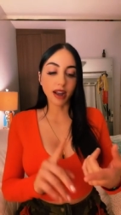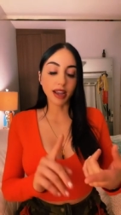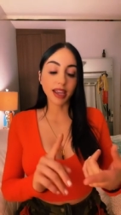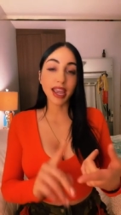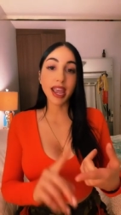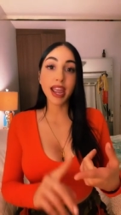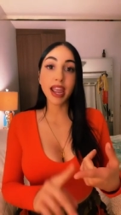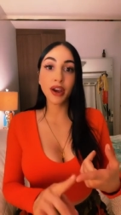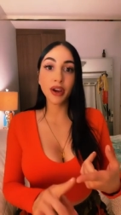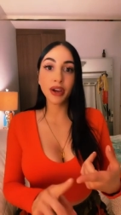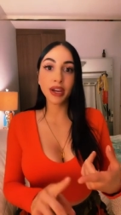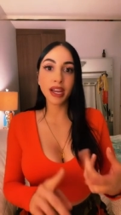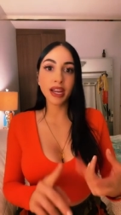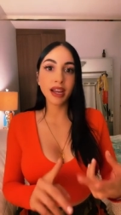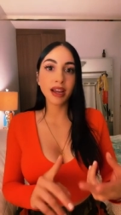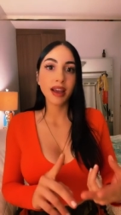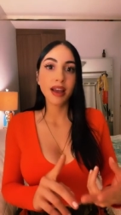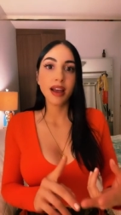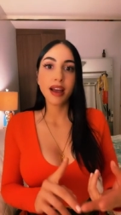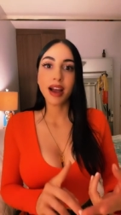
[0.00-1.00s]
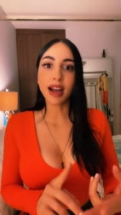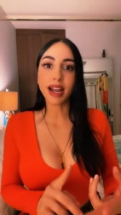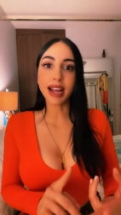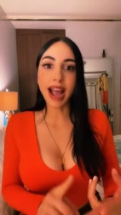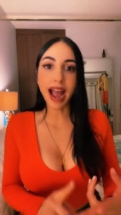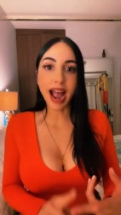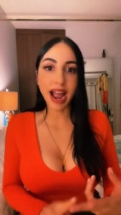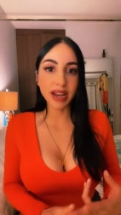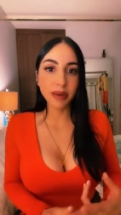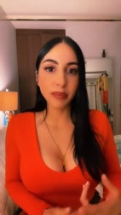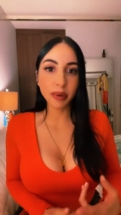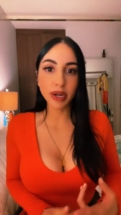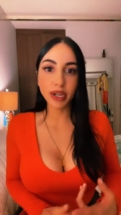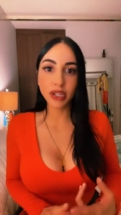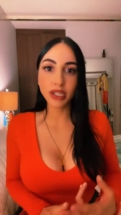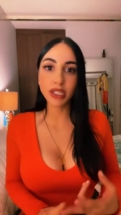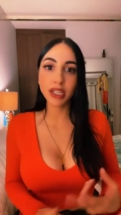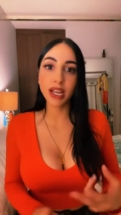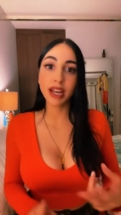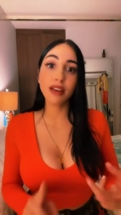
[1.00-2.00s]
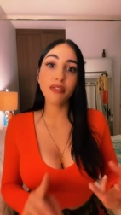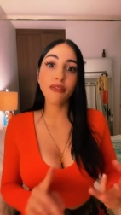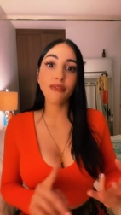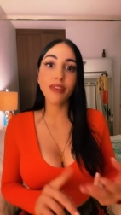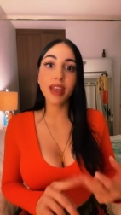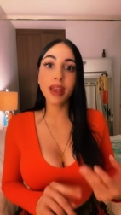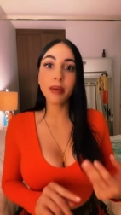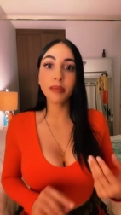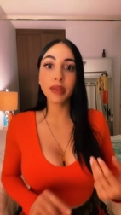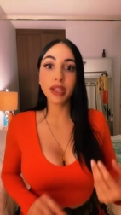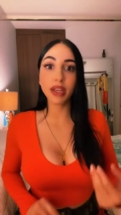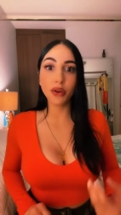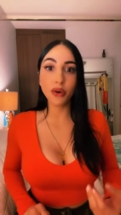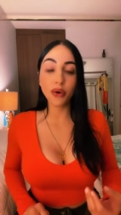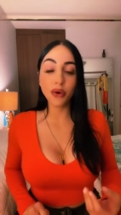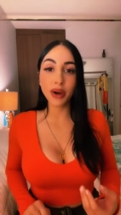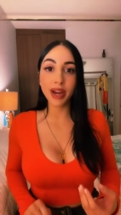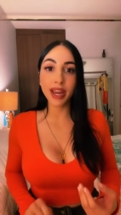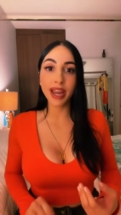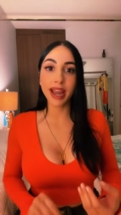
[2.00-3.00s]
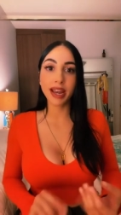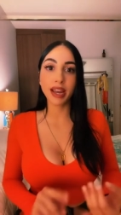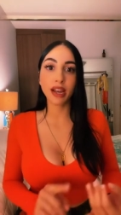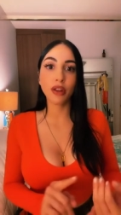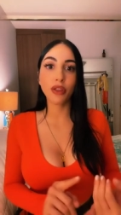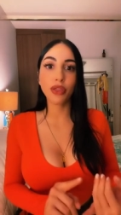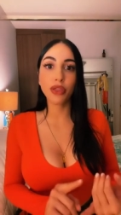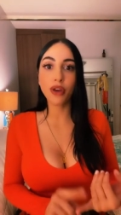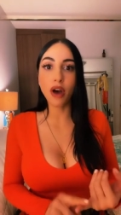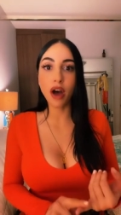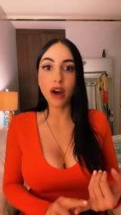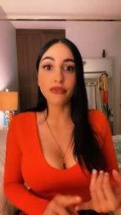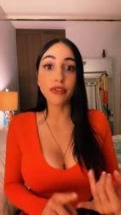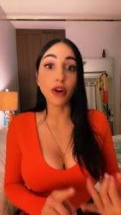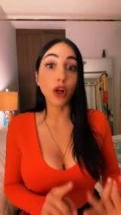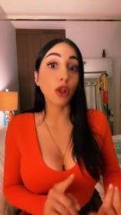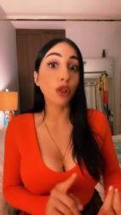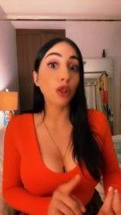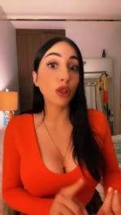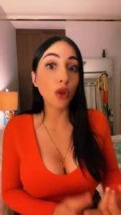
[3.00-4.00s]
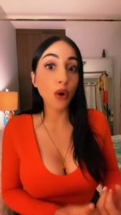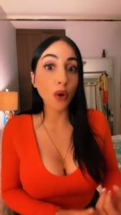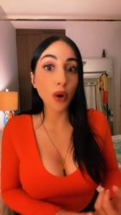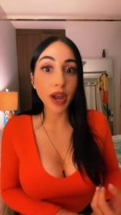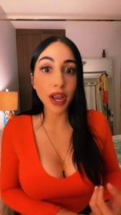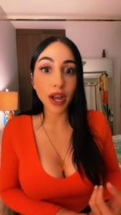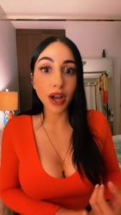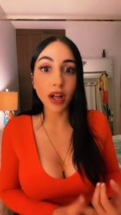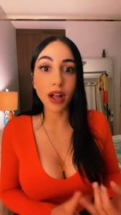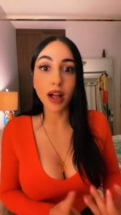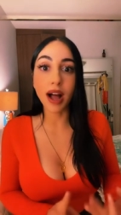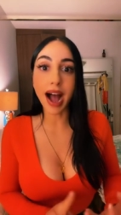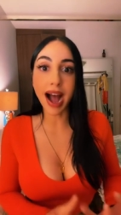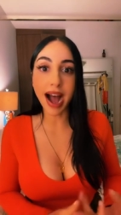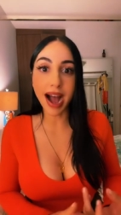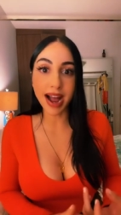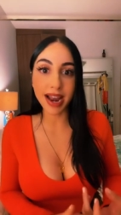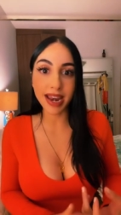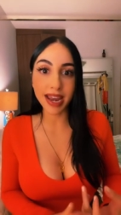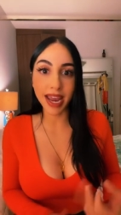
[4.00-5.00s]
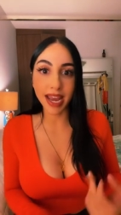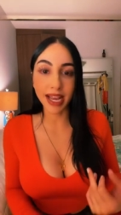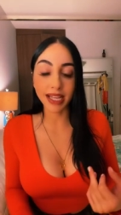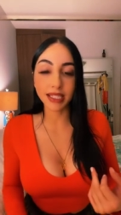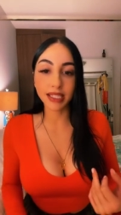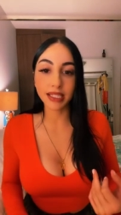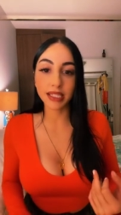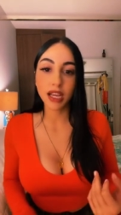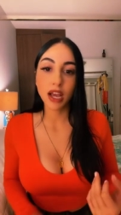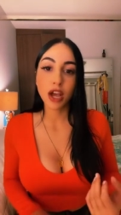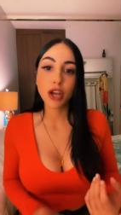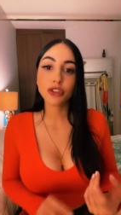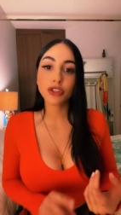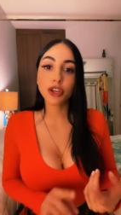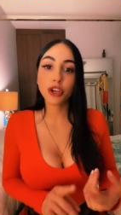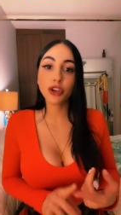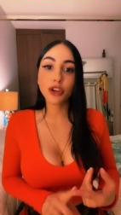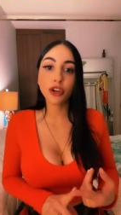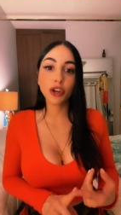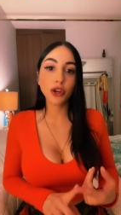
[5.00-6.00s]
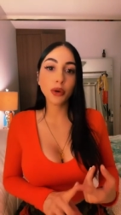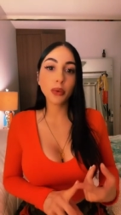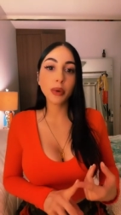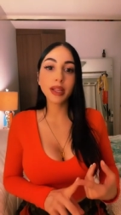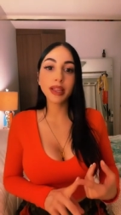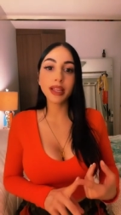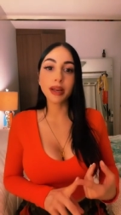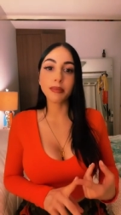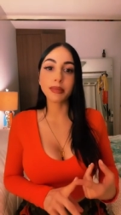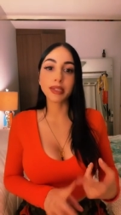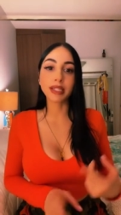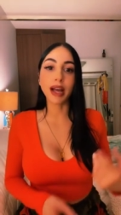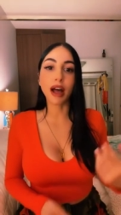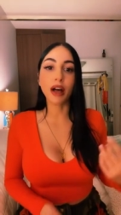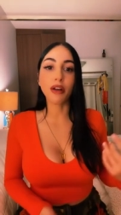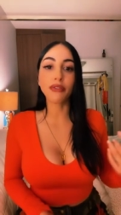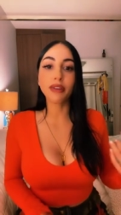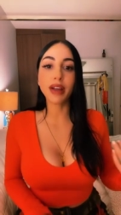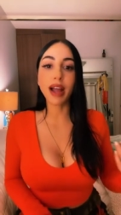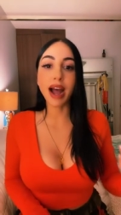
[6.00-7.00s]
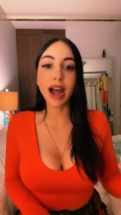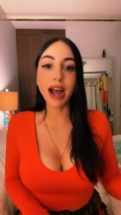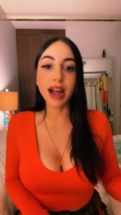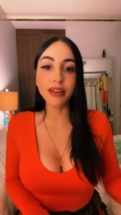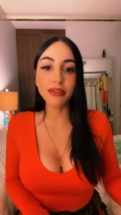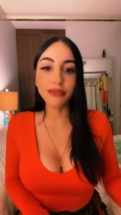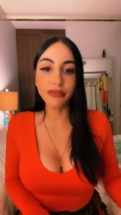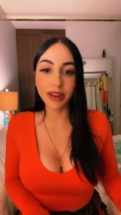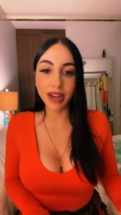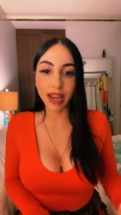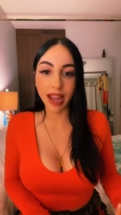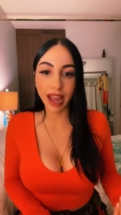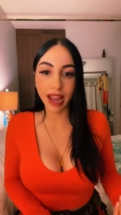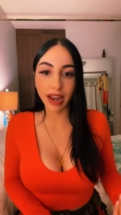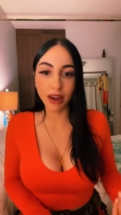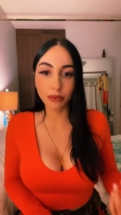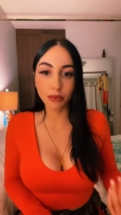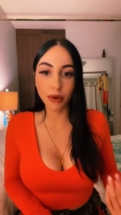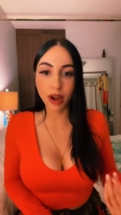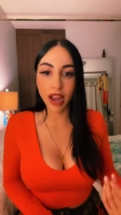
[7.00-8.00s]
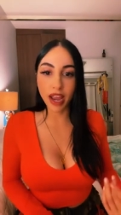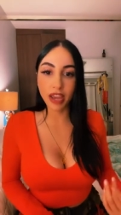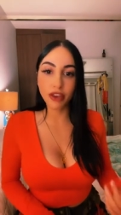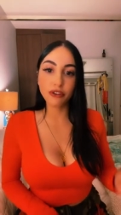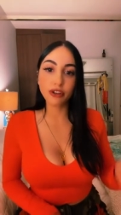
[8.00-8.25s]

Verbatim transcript: Caring, kind person, family-oriented, thoughtful, loyal, honest, secure with themselves, confident, right?